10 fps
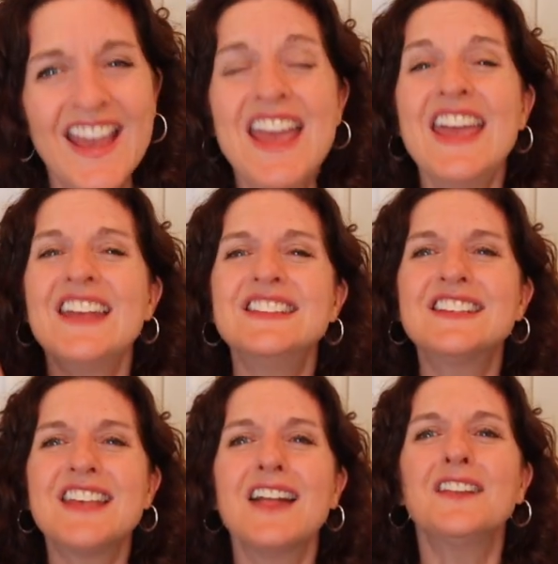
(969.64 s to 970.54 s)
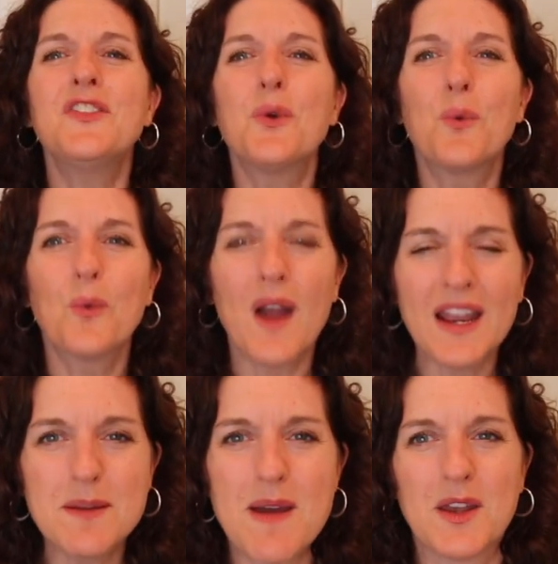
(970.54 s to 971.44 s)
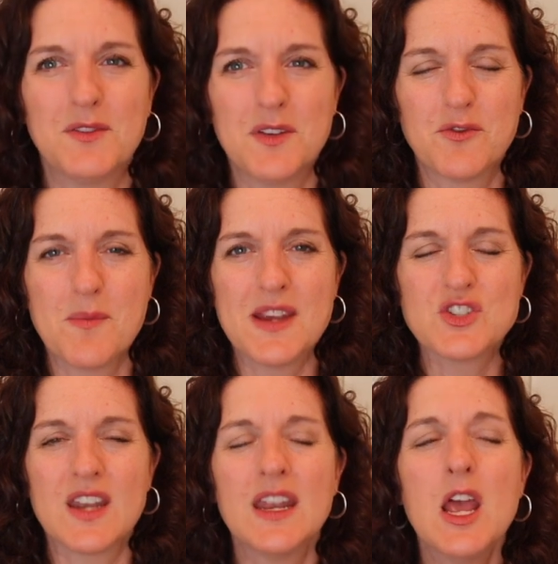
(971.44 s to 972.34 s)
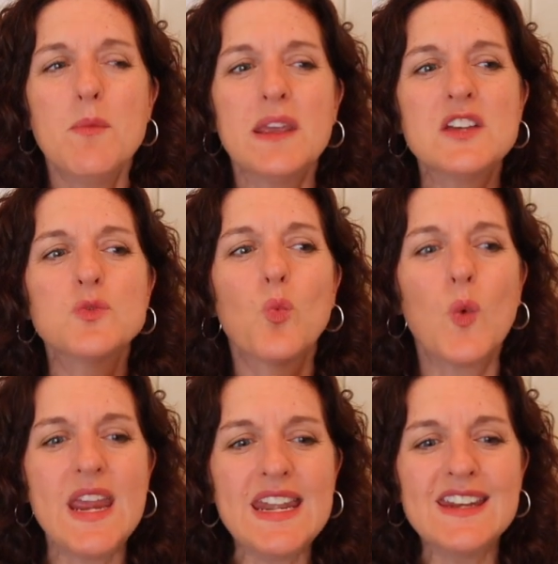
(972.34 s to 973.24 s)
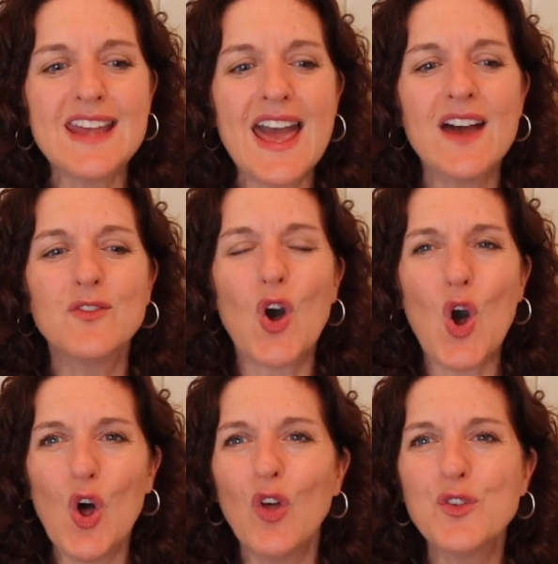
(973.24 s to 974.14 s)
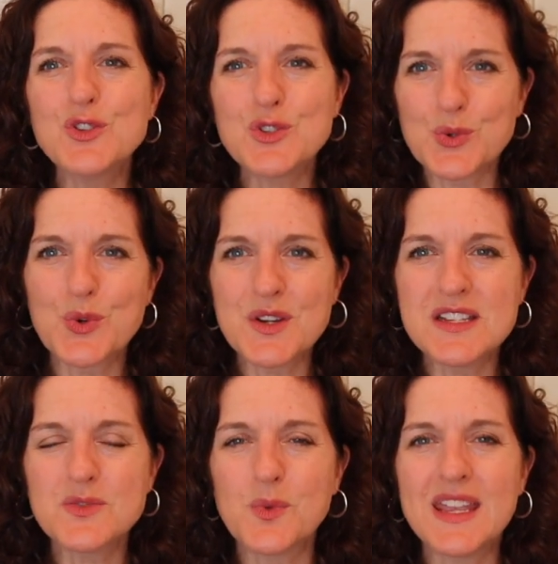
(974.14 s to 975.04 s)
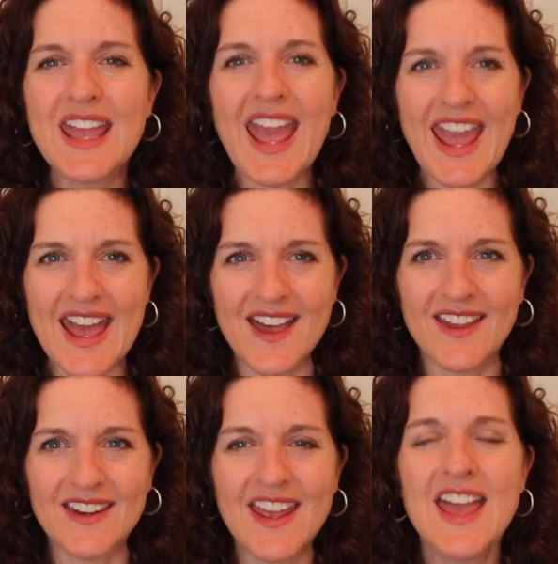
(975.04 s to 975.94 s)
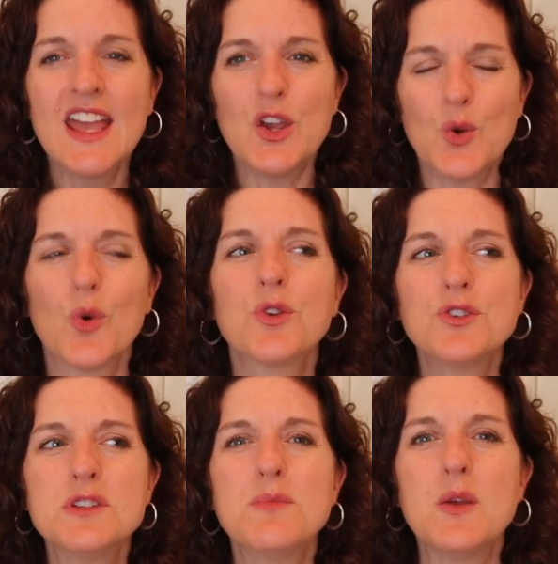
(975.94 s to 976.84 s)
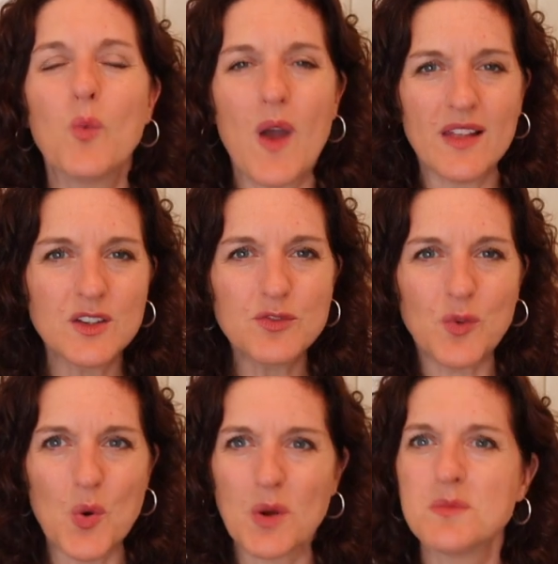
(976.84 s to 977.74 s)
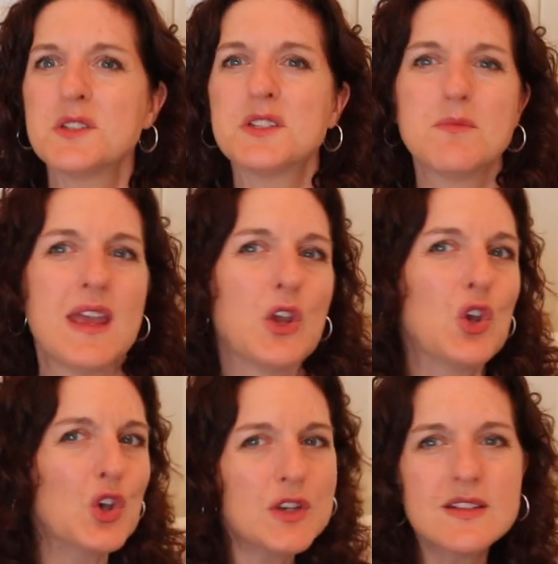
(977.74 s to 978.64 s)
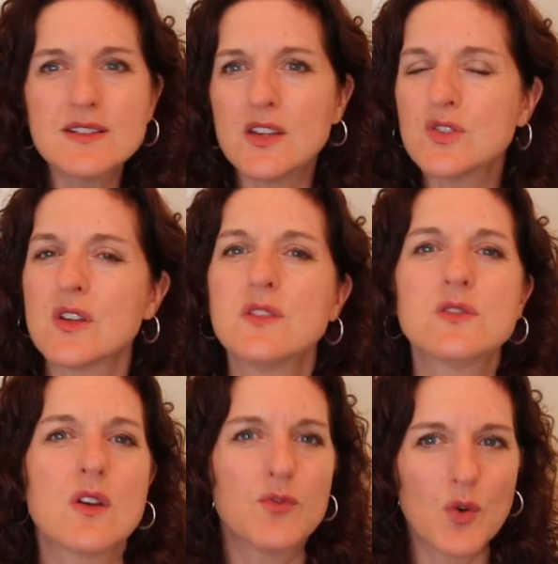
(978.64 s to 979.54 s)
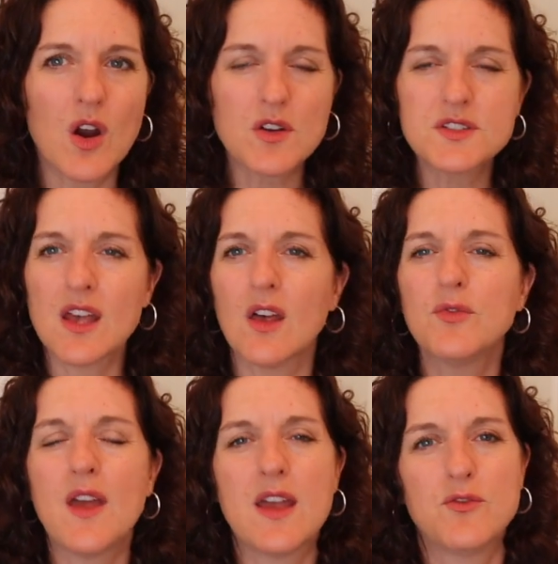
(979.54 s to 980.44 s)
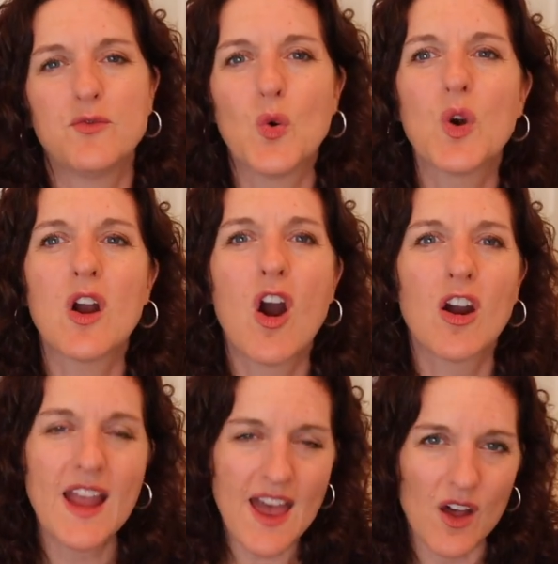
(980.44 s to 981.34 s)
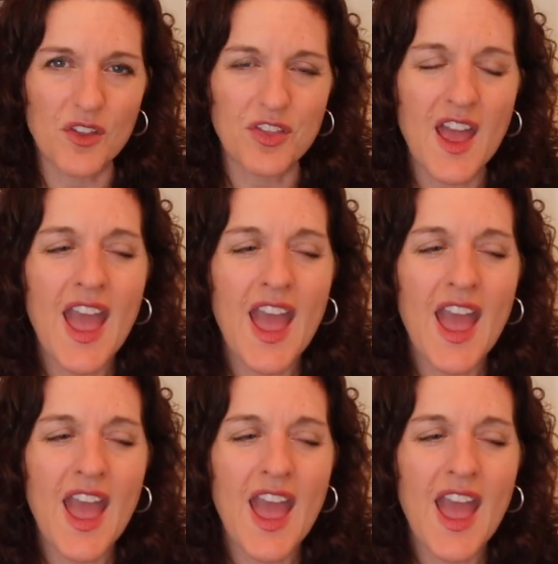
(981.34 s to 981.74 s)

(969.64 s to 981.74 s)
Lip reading: It's exactly the right amount of information, because we need to have all the stories we can in order to be well-informed, to make good decisions for ourselves and for our health.